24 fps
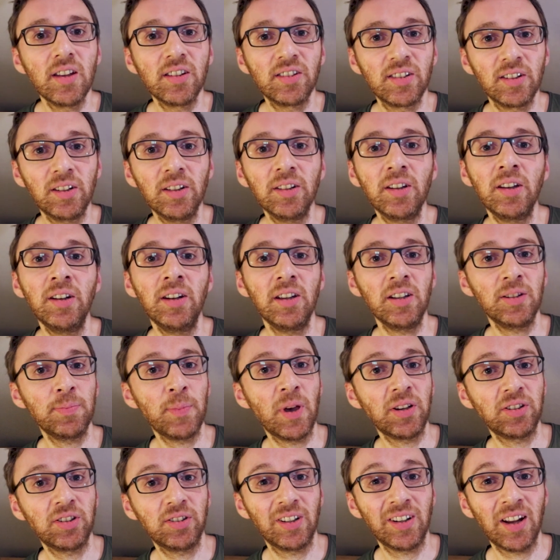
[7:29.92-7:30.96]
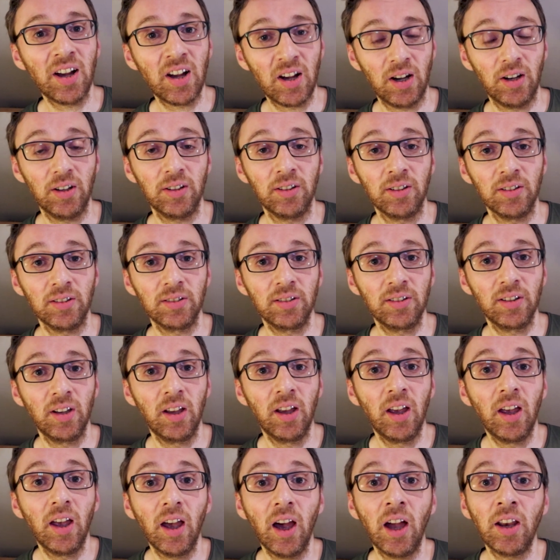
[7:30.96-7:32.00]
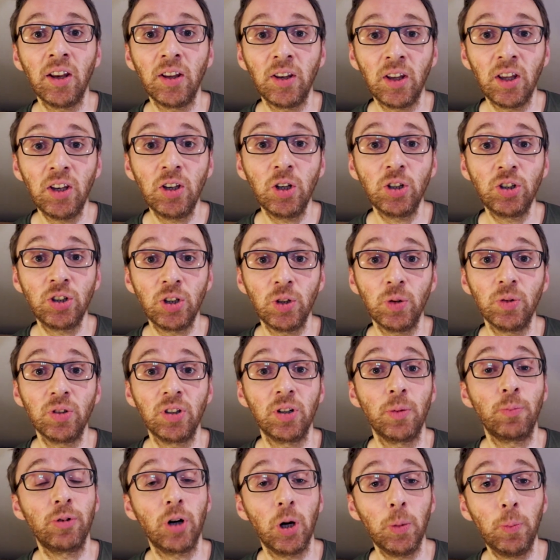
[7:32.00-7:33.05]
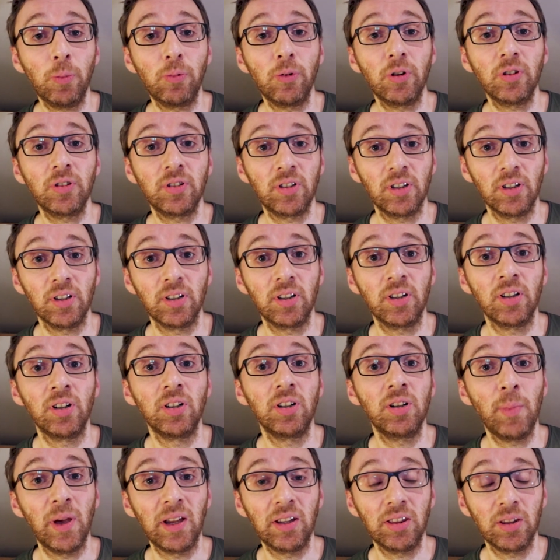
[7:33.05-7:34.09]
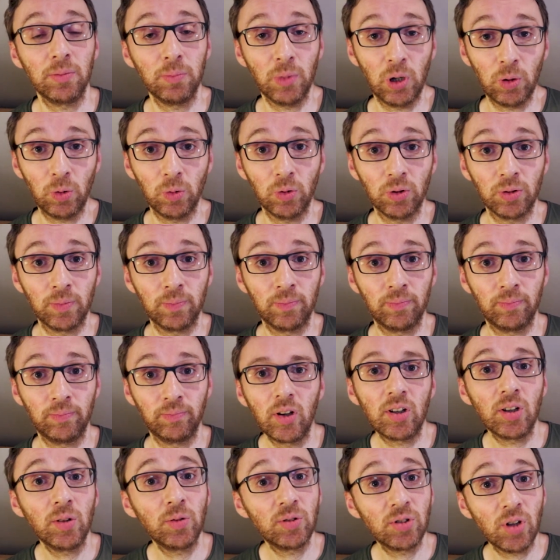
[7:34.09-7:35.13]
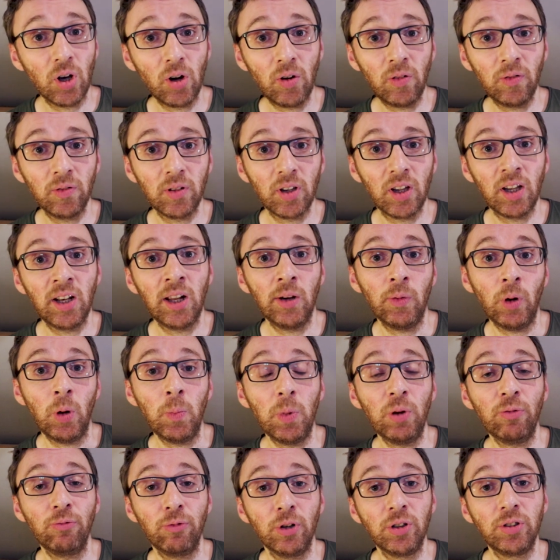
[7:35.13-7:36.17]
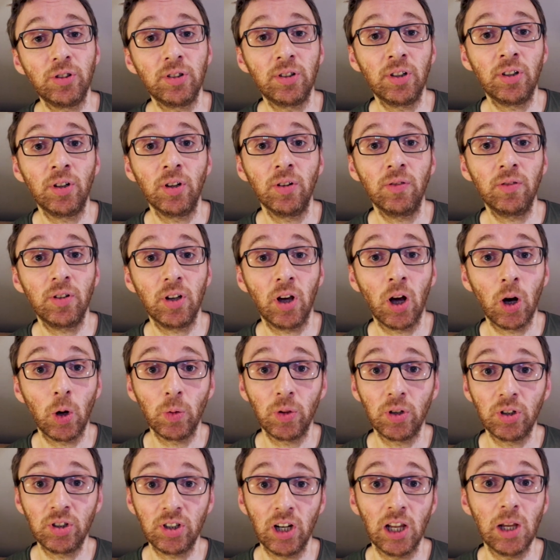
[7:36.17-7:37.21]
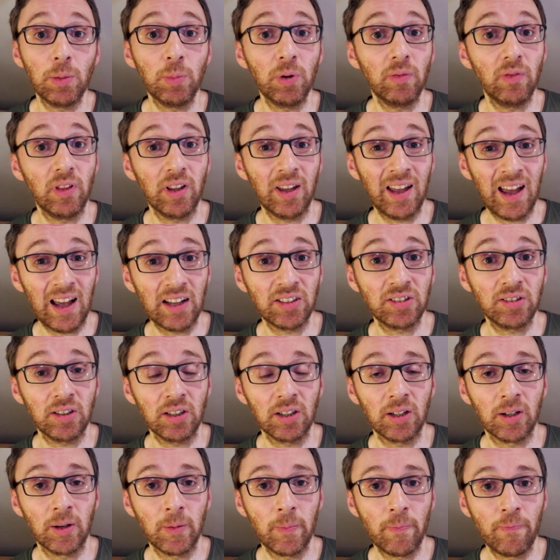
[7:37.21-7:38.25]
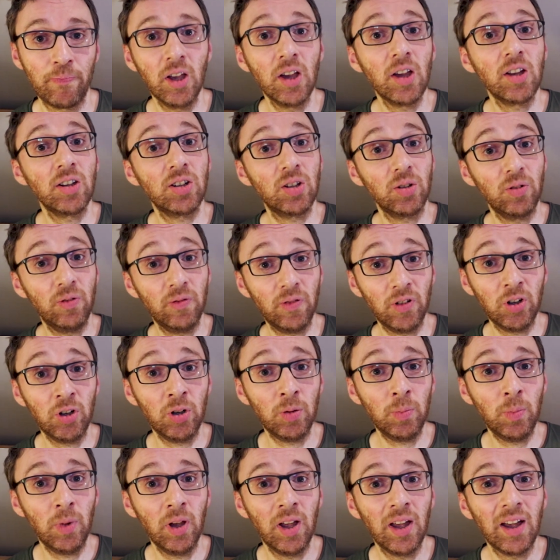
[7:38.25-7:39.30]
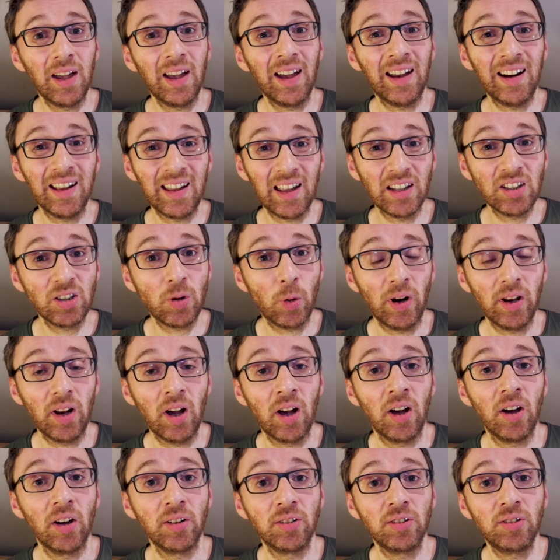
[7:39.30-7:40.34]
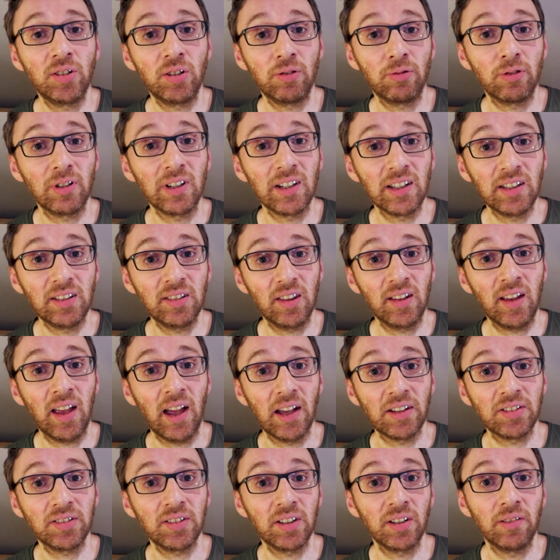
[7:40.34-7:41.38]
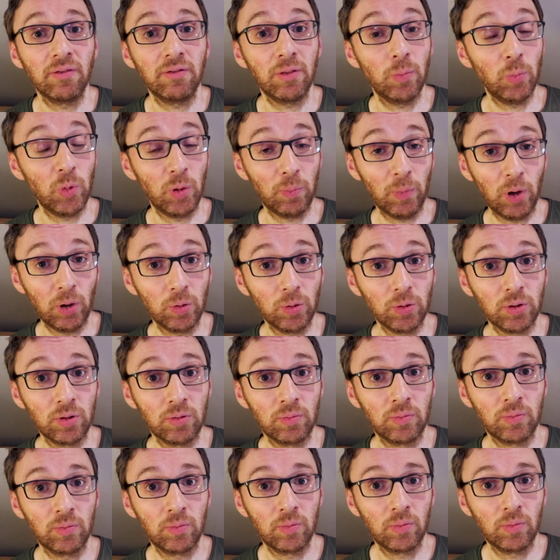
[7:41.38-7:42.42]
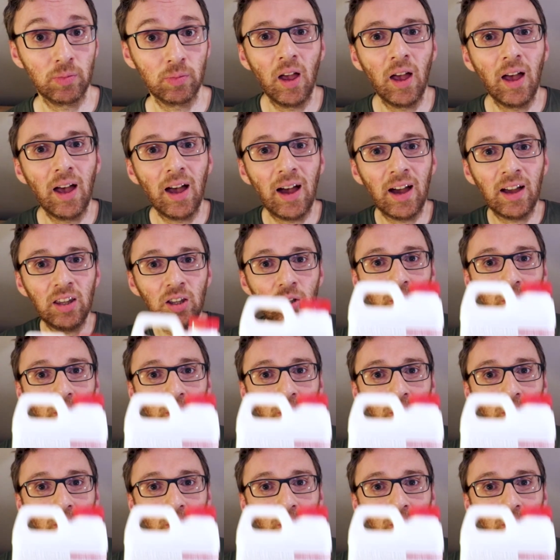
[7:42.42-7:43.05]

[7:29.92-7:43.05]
Silicone is measured in hardness, and you need to choose an appropriate silicone to make the mould. Too soft and it won't be rigid enough to hold the shape of the casting. Too firm and it gets quite hard to release the casting from the mould. I